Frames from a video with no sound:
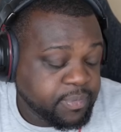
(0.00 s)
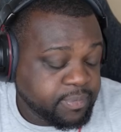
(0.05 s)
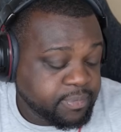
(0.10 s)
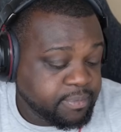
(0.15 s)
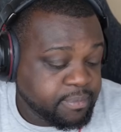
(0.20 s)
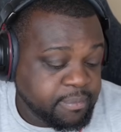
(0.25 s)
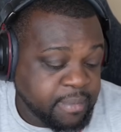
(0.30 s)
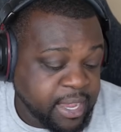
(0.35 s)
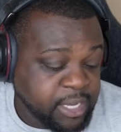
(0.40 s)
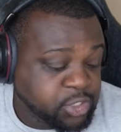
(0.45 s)

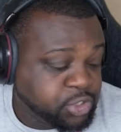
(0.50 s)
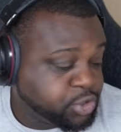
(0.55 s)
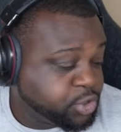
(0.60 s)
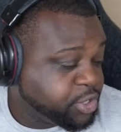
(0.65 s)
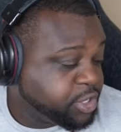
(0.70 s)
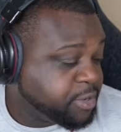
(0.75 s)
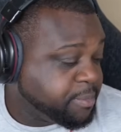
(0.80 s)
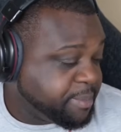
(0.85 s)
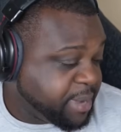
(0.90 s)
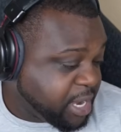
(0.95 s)
Make sure
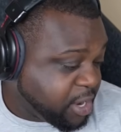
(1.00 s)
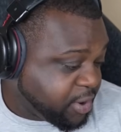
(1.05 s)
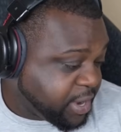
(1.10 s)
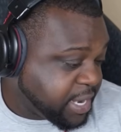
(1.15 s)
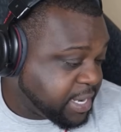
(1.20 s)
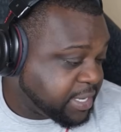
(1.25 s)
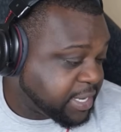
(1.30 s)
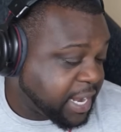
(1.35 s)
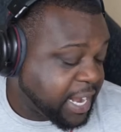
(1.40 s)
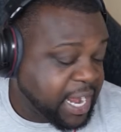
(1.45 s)
you're
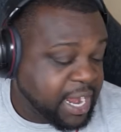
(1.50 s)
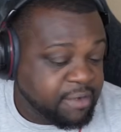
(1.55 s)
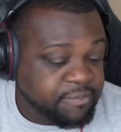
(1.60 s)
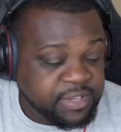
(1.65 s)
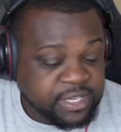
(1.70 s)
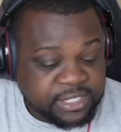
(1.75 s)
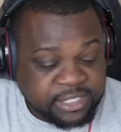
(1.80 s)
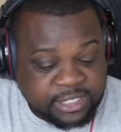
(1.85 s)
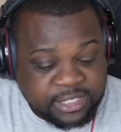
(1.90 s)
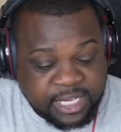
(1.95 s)
married,
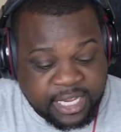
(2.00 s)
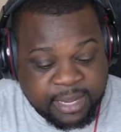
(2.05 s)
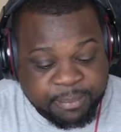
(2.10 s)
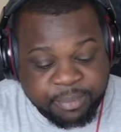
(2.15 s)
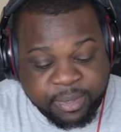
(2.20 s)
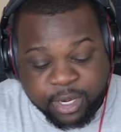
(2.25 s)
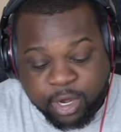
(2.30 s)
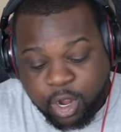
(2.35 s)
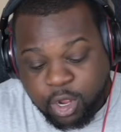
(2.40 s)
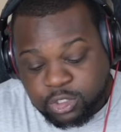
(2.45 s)
obviously,
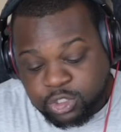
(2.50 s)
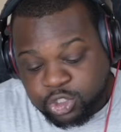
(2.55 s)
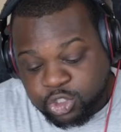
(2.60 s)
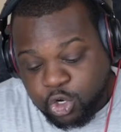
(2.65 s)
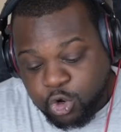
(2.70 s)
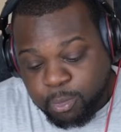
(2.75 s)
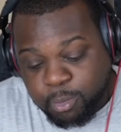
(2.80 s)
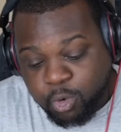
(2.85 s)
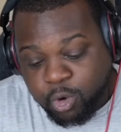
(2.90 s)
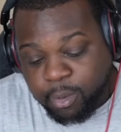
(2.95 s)
but
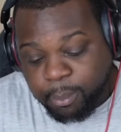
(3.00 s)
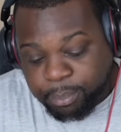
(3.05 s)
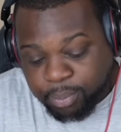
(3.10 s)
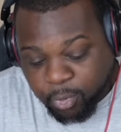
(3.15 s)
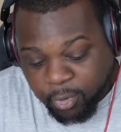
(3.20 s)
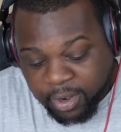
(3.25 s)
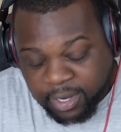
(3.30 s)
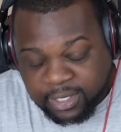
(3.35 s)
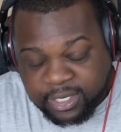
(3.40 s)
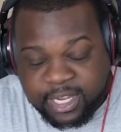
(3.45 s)
also, more
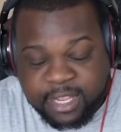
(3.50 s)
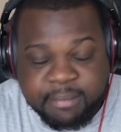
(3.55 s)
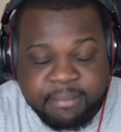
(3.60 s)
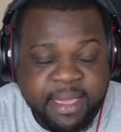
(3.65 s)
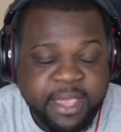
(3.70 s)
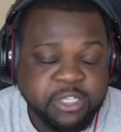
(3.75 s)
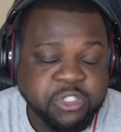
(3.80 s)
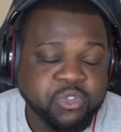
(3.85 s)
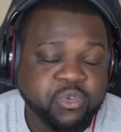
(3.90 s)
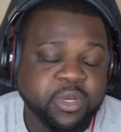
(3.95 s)
importantly,
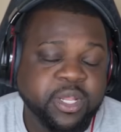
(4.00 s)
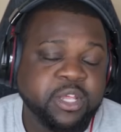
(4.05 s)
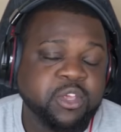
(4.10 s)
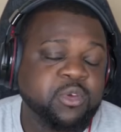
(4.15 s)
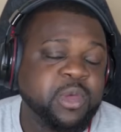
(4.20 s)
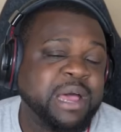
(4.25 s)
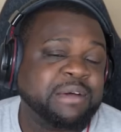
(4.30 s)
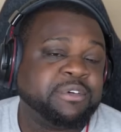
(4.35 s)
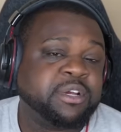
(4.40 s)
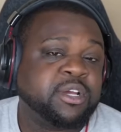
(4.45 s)
make sure that
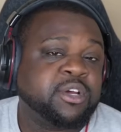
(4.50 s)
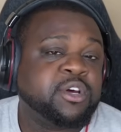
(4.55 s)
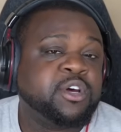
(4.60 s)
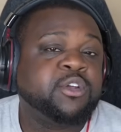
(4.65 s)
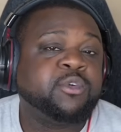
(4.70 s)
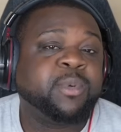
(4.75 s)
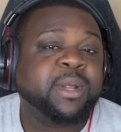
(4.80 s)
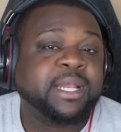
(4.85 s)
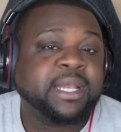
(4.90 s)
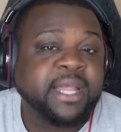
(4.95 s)
you have a
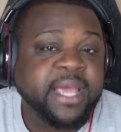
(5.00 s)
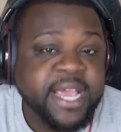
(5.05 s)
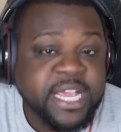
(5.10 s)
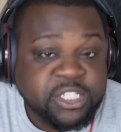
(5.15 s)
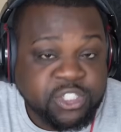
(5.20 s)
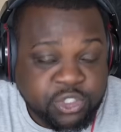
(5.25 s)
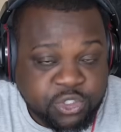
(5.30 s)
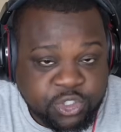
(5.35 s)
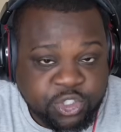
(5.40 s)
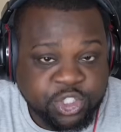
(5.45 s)
good
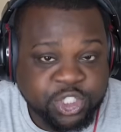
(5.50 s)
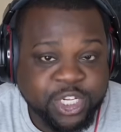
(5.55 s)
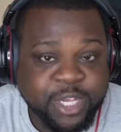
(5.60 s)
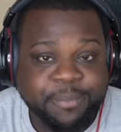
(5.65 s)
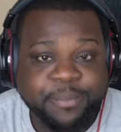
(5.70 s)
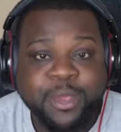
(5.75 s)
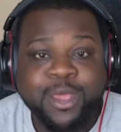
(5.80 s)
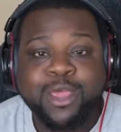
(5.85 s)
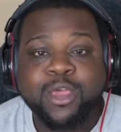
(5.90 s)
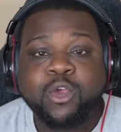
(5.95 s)

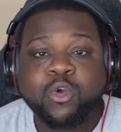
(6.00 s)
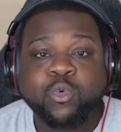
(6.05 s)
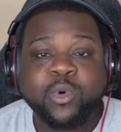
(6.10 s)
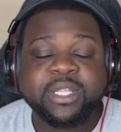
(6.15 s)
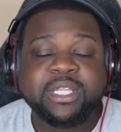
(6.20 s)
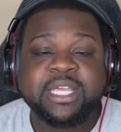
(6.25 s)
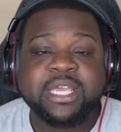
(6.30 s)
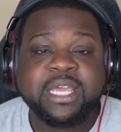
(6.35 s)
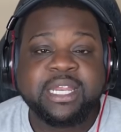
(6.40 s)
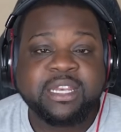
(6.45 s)
relationship
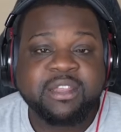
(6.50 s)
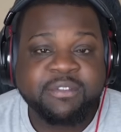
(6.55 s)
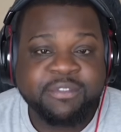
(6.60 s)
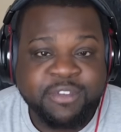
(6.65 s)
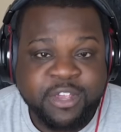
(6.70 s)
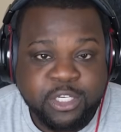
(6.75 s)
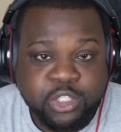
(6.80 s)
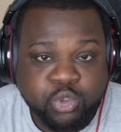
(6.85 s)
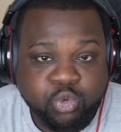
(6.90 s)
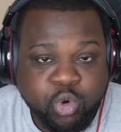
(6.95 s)
with the
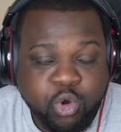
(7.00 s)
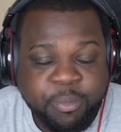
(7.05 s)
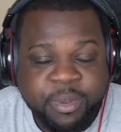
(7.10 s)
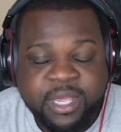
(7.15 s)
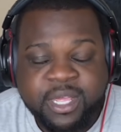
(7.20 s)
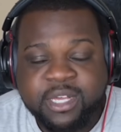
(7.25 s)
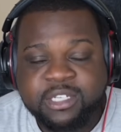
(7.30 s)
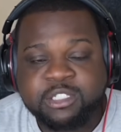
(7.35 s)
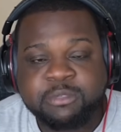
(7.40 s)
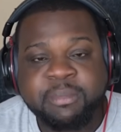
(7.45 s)
individual
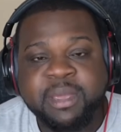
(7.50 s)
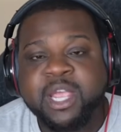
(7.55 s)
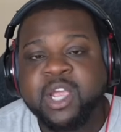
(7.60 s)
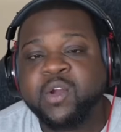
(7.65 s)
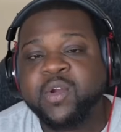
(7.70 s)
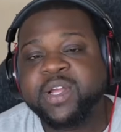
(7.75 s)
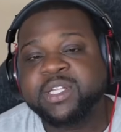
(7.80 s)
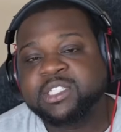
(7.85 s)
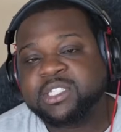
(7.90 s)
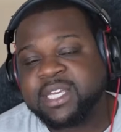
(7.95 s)
because
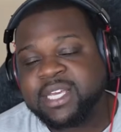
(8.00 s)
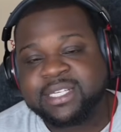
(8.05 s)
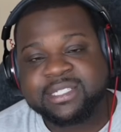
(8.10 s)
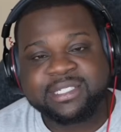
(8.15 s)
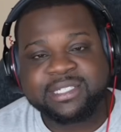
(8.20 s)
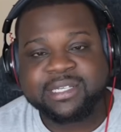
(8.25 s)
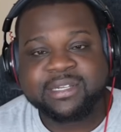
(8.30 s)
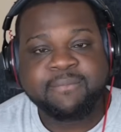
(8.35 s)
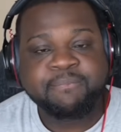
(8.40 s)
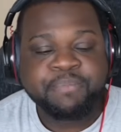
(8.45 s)
marriage
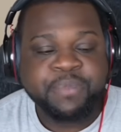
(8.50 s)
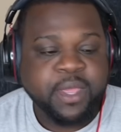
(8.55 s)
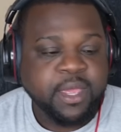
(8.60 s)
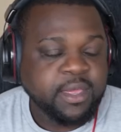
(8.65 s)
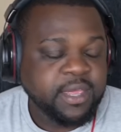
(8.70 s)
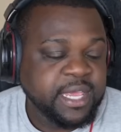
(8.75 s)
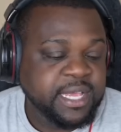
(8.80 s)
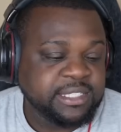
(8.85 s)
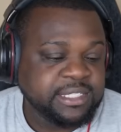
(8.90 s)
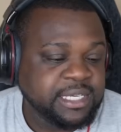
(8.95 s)

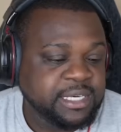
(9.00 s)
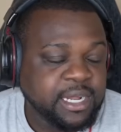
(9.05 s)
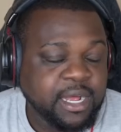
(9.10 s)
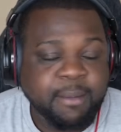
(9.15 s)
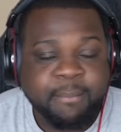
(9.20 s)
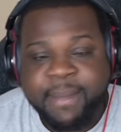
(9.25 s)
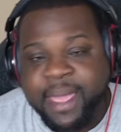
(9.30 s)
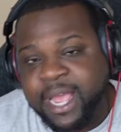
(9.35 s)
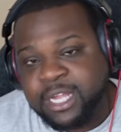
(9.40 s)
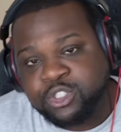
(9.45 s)
isn't a
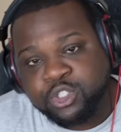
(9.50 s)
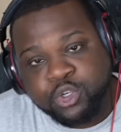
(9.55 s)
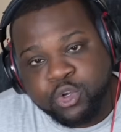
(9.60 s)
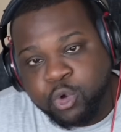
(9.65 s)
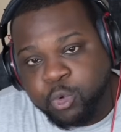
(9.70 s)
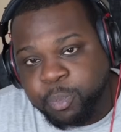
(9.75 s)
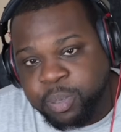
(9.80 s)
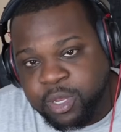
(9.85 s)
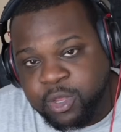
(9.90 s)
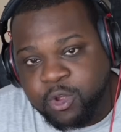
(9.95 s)

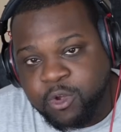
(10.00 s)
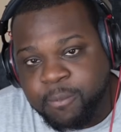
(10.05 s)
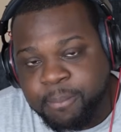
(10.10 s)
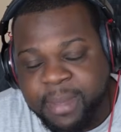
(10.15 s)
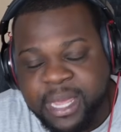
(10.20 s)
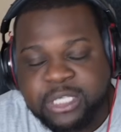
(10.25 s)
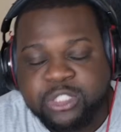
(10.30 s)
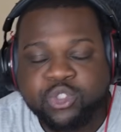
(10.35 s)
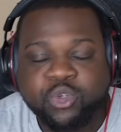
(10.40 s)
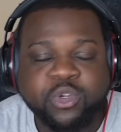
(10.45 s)
magical pill.
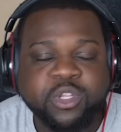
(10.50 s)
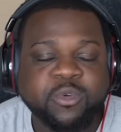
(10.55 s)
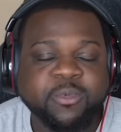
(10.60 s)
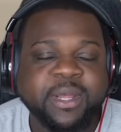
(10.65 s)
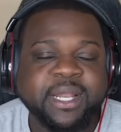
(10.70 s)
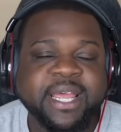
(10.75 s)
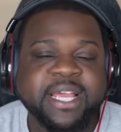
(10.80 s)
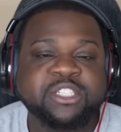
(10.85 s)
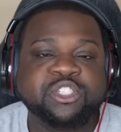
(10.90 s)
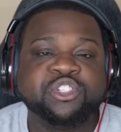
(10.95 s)
Make sure the
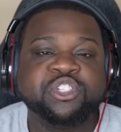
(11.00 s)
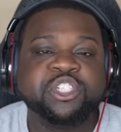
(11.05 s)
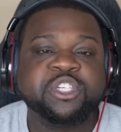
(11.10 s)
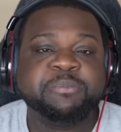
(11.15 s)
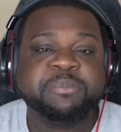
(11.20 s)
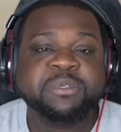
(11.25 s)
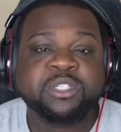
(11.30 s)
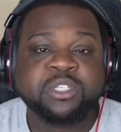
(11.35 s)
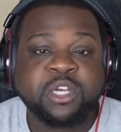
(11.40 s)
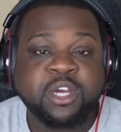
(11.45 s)

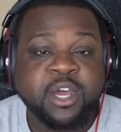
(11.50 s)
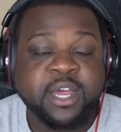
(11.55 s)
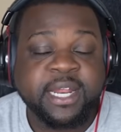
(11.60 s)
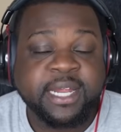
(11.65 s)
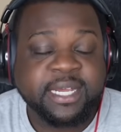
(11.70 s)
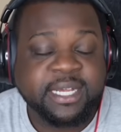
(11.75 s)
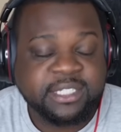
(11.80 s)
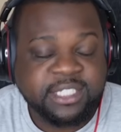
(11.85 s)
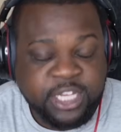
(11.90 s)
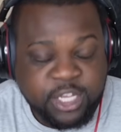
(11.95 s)
relationship is good
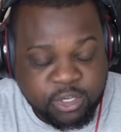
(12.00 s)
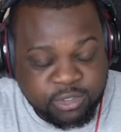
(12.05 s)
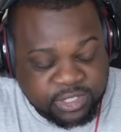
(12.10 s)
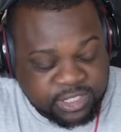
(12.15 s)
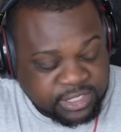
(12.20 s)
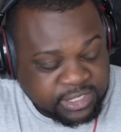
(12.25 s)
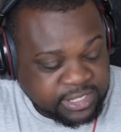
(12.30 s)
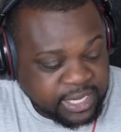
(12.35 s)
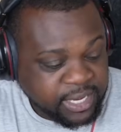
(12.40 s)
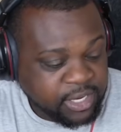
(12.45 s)
and continues to
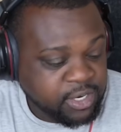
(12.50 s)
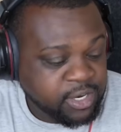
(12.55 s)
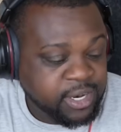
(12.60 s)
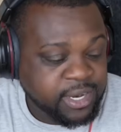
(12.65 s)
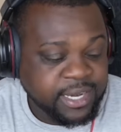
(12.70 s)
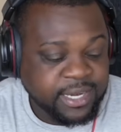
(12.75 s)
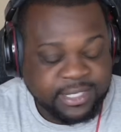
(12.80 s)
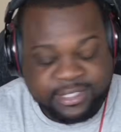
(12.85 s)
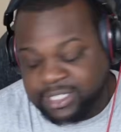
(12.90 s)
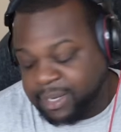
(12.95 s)
stay good
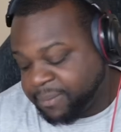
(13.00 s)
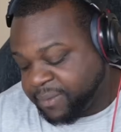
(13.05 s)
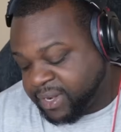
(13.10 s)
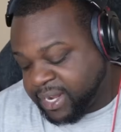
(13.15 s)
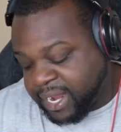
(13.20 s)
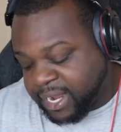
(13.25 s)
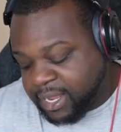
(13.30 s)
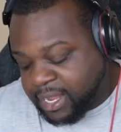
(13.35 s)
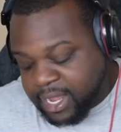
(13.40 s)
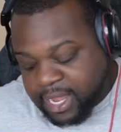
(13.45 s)
and something
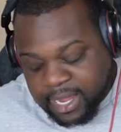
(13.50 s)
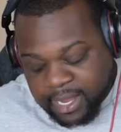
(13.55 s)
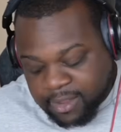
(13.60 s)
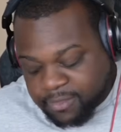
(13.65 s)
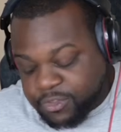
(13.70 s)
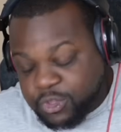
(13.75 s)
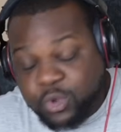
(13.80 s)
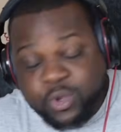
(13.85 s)
that you